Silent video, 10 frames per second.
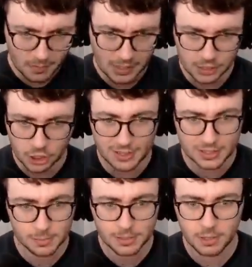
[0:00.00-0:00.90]
you can't get
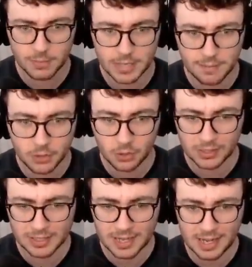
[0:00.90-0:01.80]
up on top of here, or at
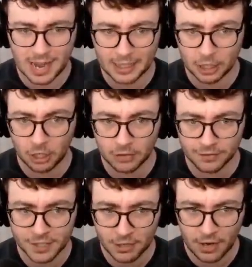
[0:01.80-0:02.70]
least I can't
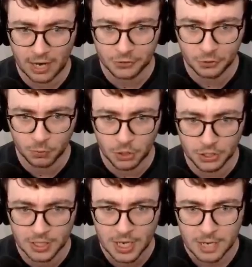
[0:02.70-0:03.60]
figure out how you would,
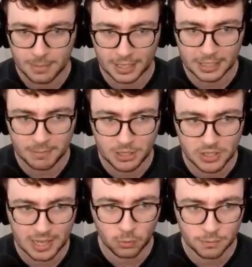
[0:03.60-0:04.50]
but I can imagine
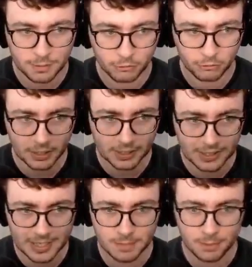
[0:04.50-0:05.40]
that would be a really
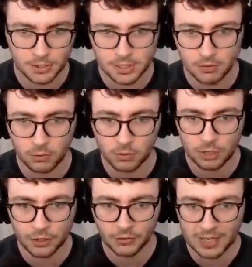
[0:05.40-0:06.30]
nice spot to cover
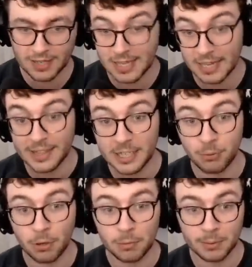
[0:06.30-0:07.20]
the right hand side. That's
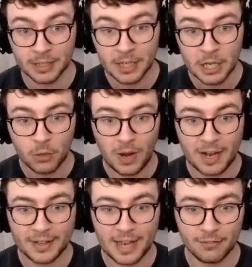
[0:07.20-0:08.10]
probably why
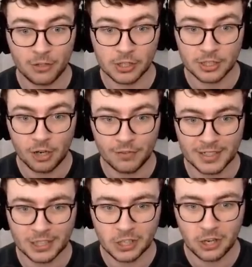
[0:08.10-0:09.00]
they have locked it off, and you
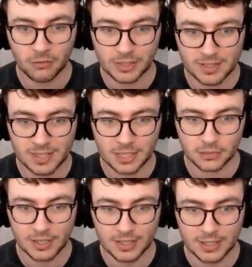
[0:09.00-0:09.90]
can't really see a
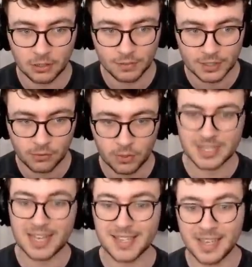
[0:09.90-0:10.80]
great deal over towards
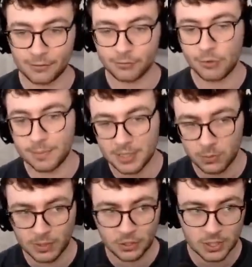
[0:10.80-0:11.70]
that side from this
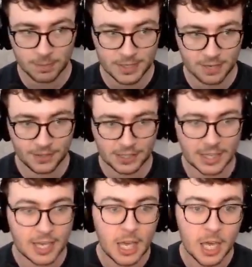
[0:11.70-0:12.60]
window specifically.
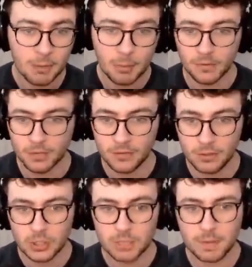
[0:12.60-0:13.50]
But moving over
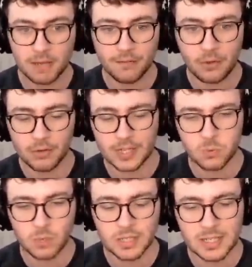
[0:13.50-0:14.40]
towards P4, this
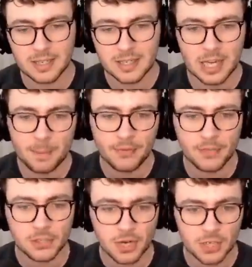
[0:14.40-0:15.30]
one is a bit of a
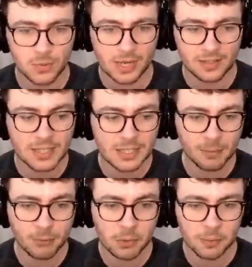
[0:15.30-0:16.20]
strange one. I think you
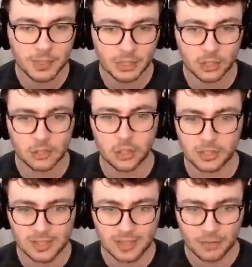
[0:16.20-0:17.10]
probably could lock
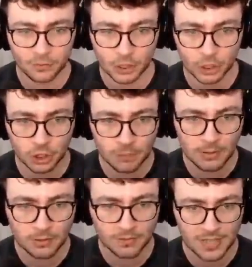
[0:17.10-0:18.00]
this down for a good
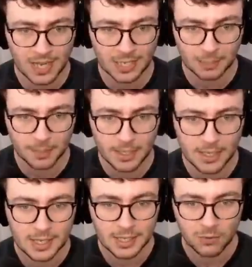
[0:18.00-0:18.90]
amount of time
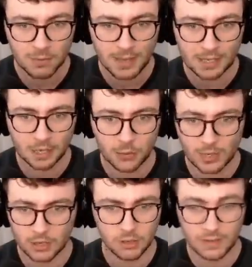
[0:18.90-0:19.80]
as we make our way
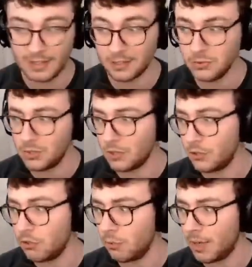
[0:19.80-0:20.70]
over. I do not
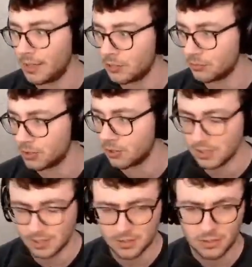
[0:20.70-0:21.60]
know why the
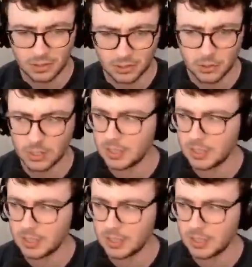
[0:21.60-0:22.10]
recording is so low quality.